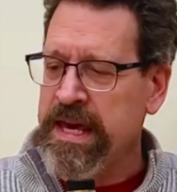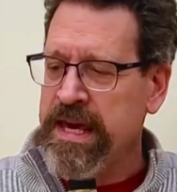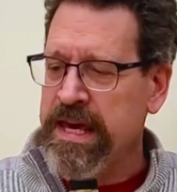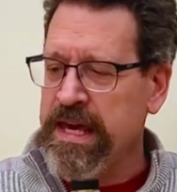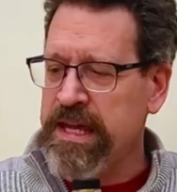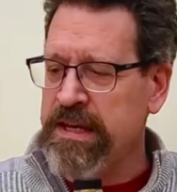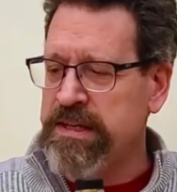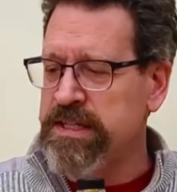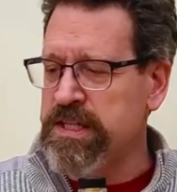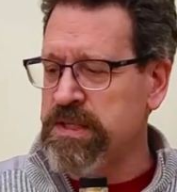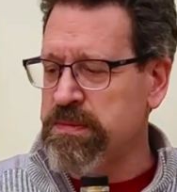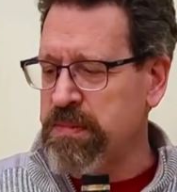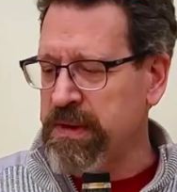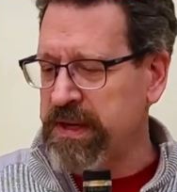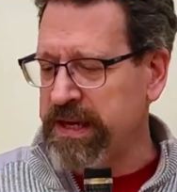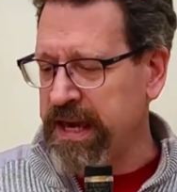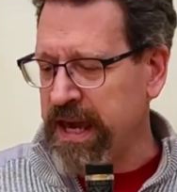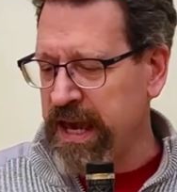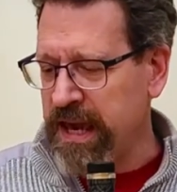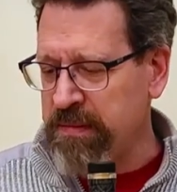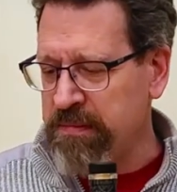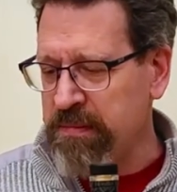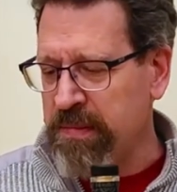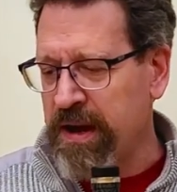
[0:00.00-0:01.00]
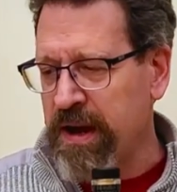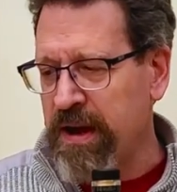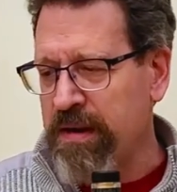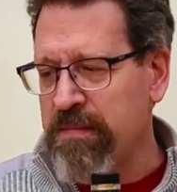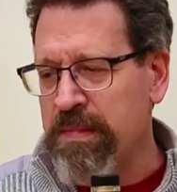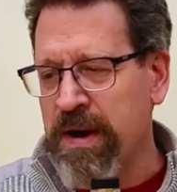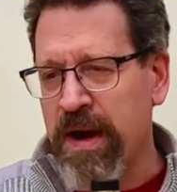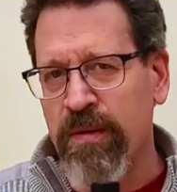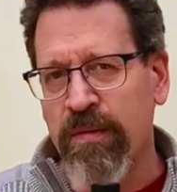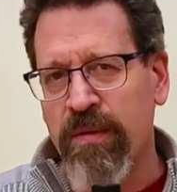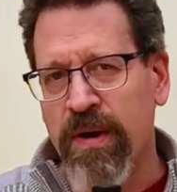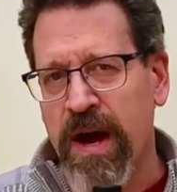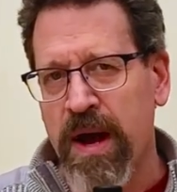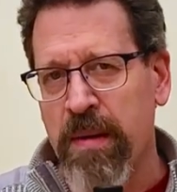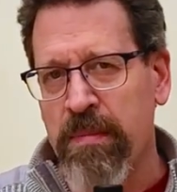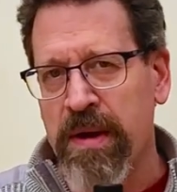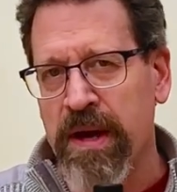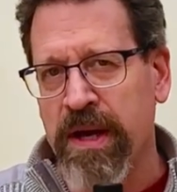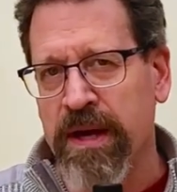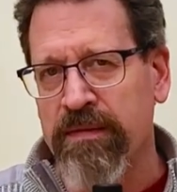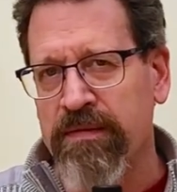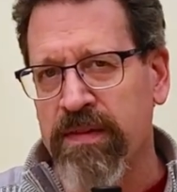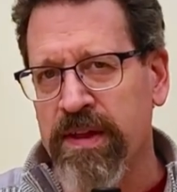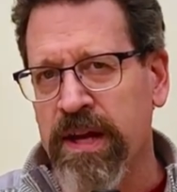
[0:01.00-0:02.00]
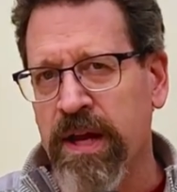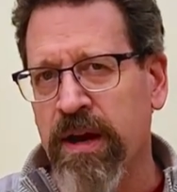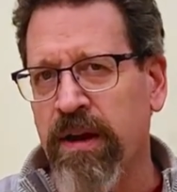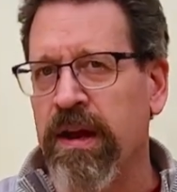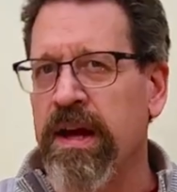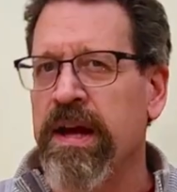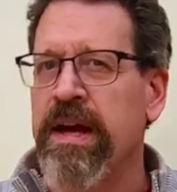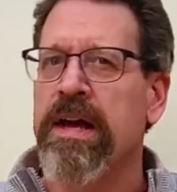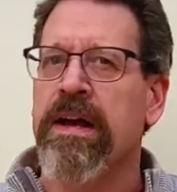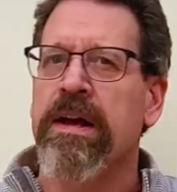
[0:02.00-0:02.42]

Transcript: it just became my rye pick of the year.